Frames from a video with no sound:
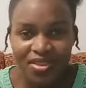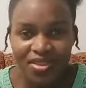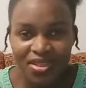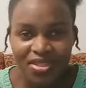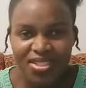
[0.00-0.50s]
It's
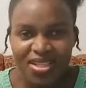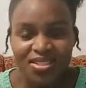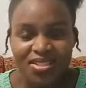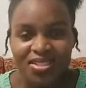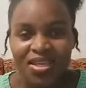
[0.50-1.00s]

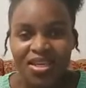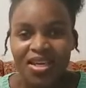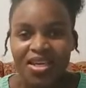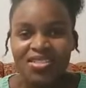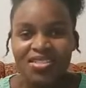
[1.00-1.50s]
not
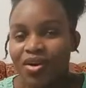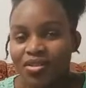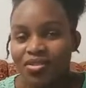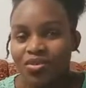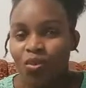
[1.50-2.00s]
worth
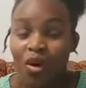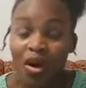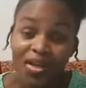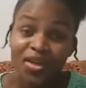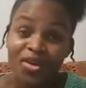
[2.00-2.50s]
walking
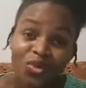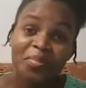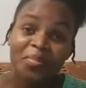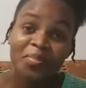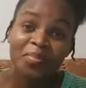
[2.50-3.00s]
around with
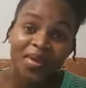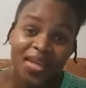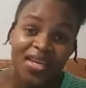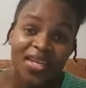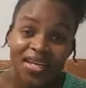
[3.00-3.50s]
pain
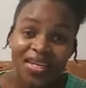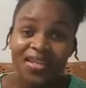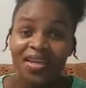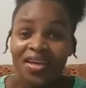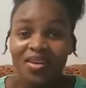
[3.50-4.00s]
and
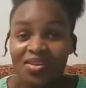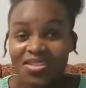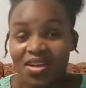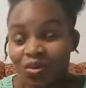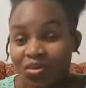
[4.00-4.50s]
and say,
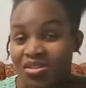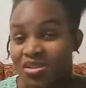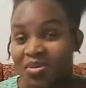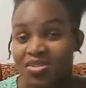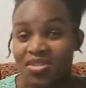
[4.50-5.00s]
oh, this a
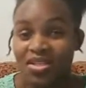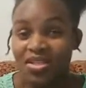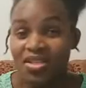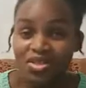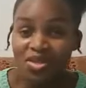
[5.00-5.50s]
person I should
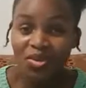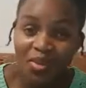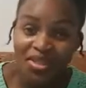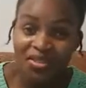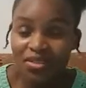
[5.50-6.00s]
have do better
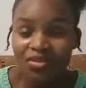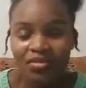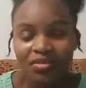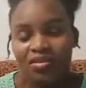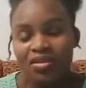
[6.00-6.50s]
and whatever,
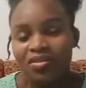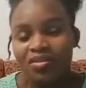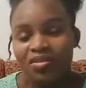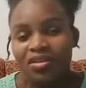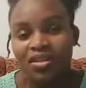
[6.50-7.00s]
whatever.
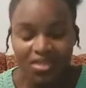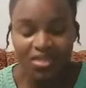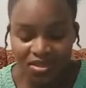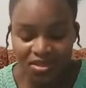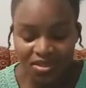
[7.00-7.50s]
Let it go.
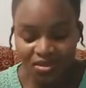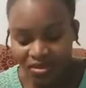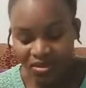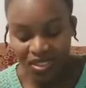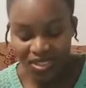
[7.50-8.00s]

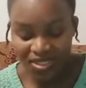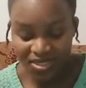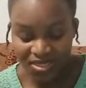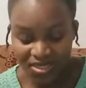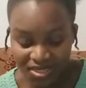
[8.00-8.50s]
Let it
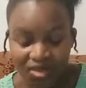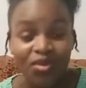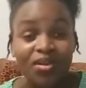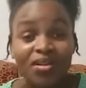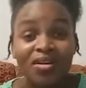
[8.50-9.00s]
go.
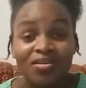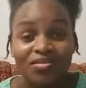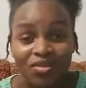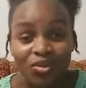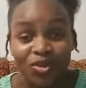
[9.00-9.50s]
Love
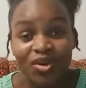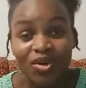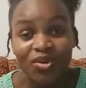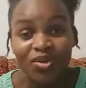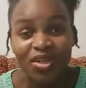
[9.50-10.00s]
without
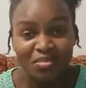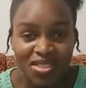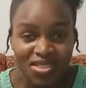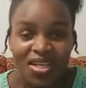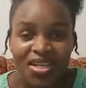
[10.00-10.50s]
limits.
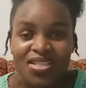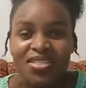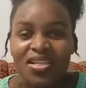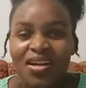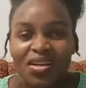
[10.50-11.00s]

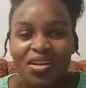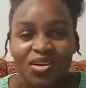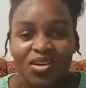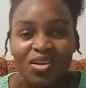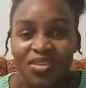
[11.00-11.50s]
Start
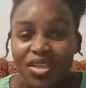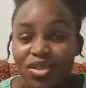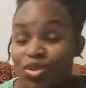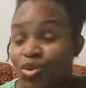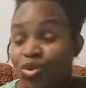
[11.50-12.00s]
loving.
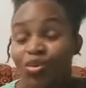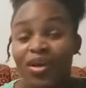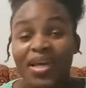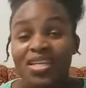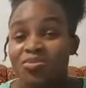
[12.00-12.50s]
Don't
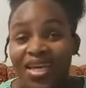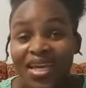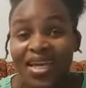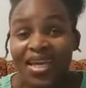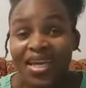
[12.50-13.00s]
expect
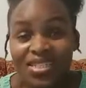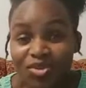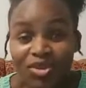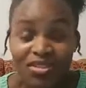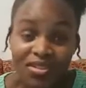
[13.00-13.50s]
anything in
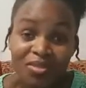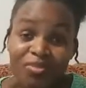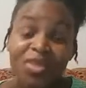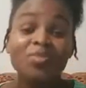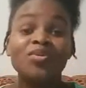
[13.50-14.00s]
return.
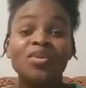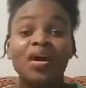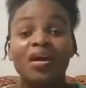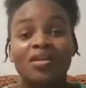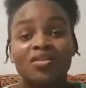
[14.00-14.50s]
People will
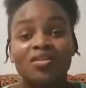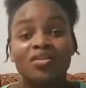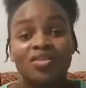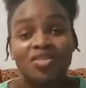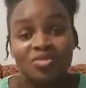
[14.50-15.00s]
always be
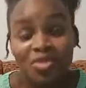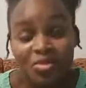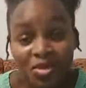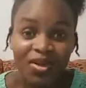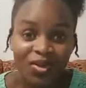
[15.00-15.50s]
people.
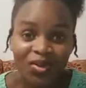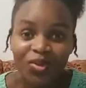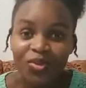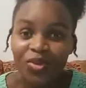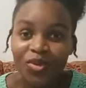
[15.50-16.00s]
Hello, we're
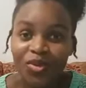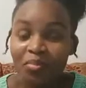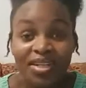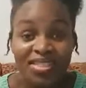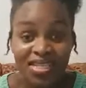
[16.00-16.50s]
born in
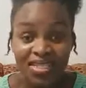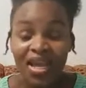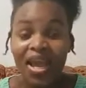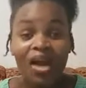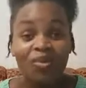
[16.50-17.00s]
sin
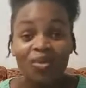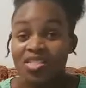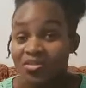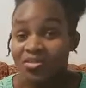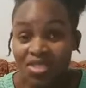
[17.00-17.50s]
and we're
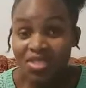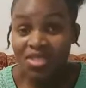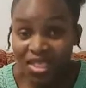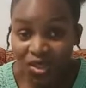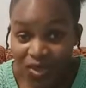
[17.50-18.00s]
shaped in
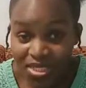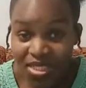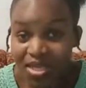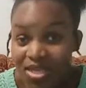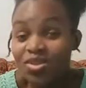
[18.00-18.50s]
iniquity.
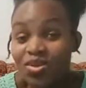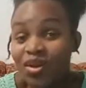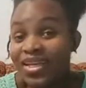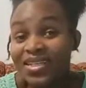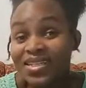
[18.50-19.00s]

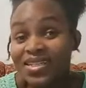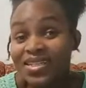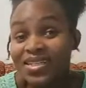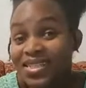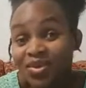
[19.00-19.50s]
So
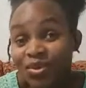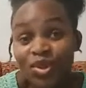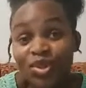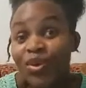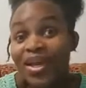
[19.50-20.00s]
we
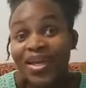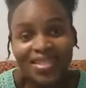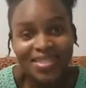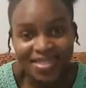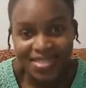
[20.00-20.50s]
do
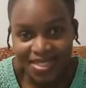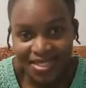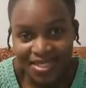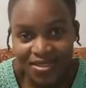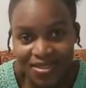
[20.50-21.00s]
anything.
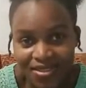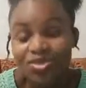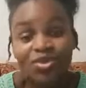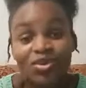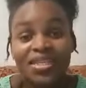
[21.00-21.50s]
So don't let
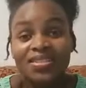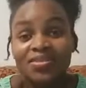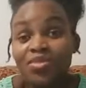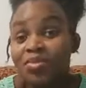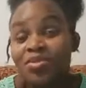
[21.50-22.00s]

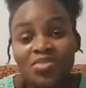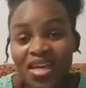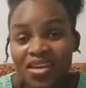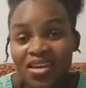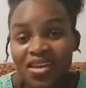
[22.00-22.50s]
people's
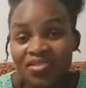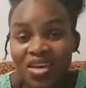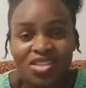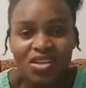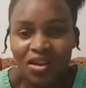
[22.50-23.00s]
behavior
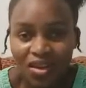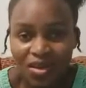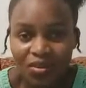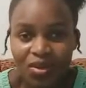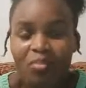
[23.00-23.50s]
shock you,
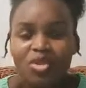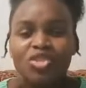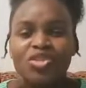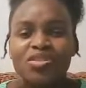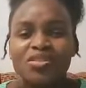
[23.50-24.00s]
but
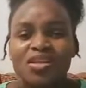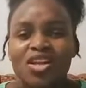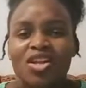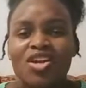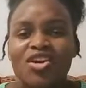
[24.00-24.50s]
just
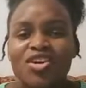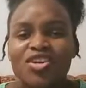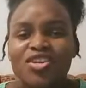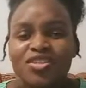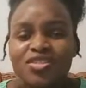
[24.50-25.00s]
learn
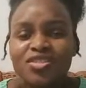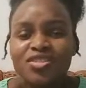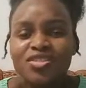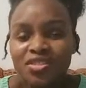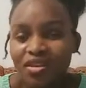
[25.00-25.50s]
to
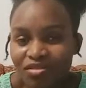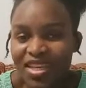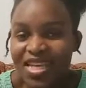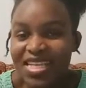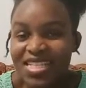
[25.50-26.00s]
love in
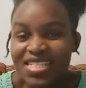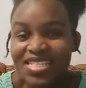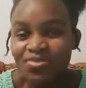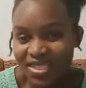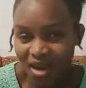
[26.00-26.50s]
spite
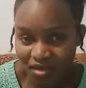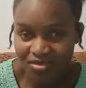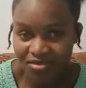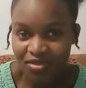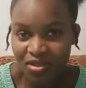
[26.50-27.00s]
of,
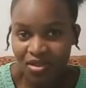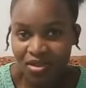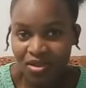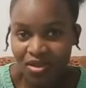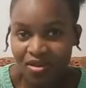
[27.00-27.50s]

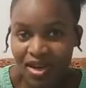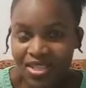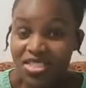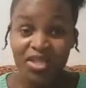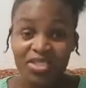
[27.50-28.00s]
right? In
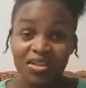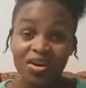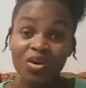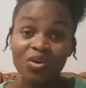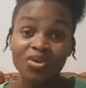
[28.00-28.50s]
spite of how they
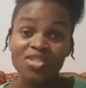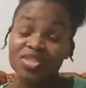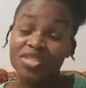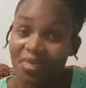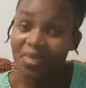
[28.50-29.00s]
treat you
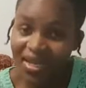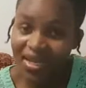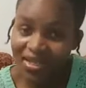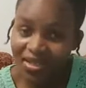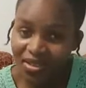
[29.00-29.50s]
bad,
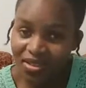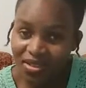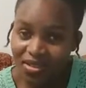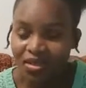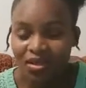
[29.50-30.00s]

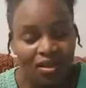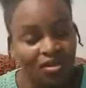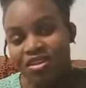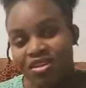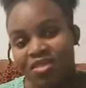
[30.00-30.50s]
love
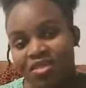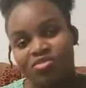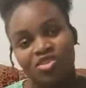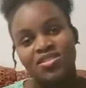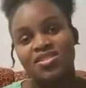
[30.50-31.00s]
them just
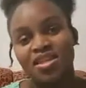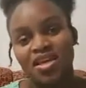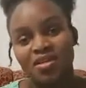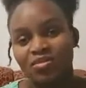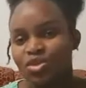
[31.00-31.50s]
the
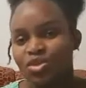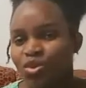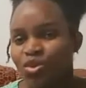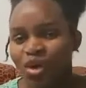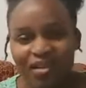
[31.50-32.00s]
same. Don't
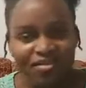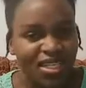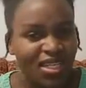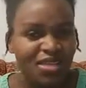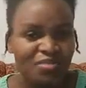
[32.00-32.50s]
have any
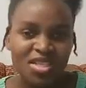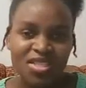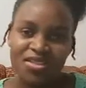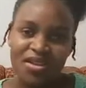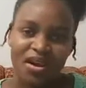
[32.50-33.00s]
limits
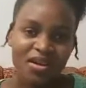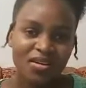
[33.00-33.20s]
on love.